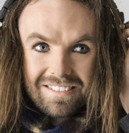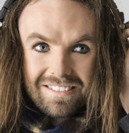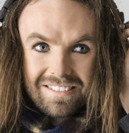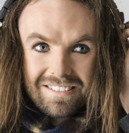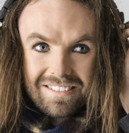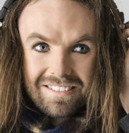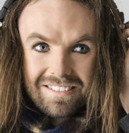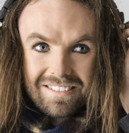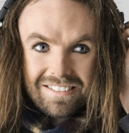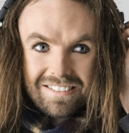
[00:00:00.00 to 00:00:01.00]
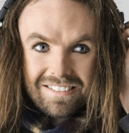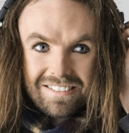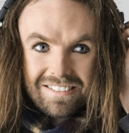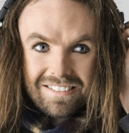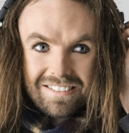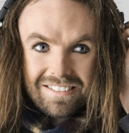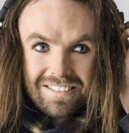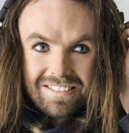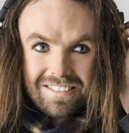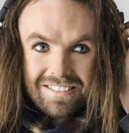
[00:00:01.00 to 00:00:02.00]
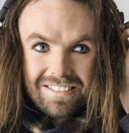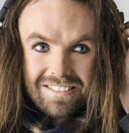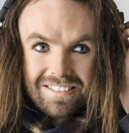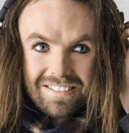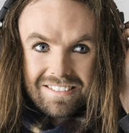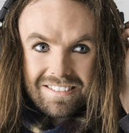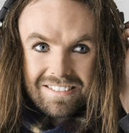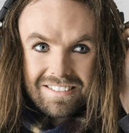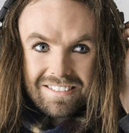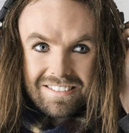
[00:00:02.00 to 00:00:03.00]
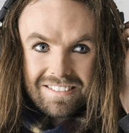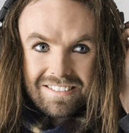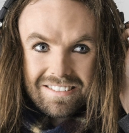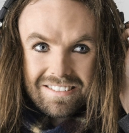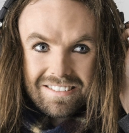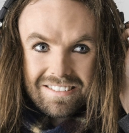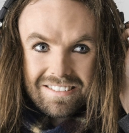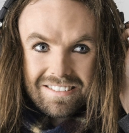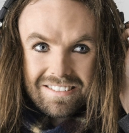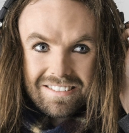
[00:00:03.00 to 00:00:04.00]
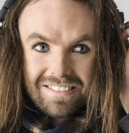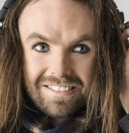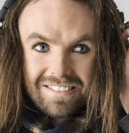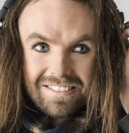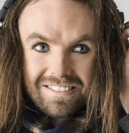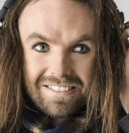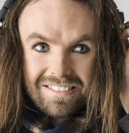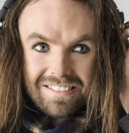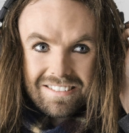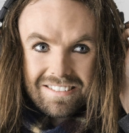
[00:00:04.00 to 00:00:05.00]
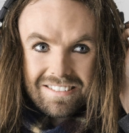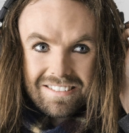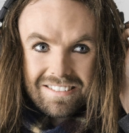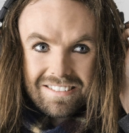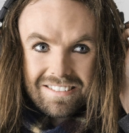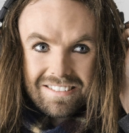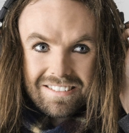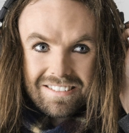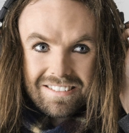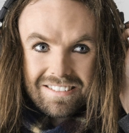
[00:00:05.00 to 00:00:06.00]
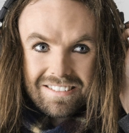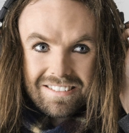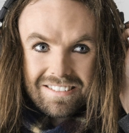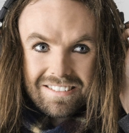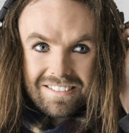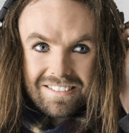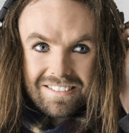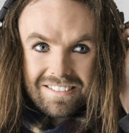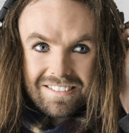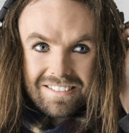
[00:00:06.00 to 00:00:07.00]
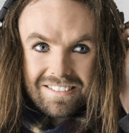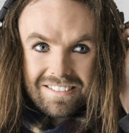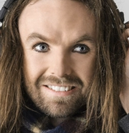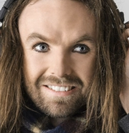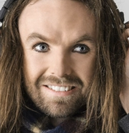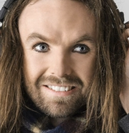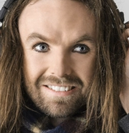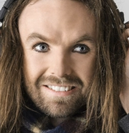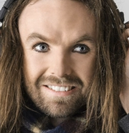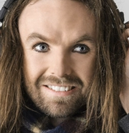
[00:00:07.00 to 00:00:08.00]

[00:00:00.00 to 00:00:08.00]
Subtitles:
This is a still picture; no speech is visible.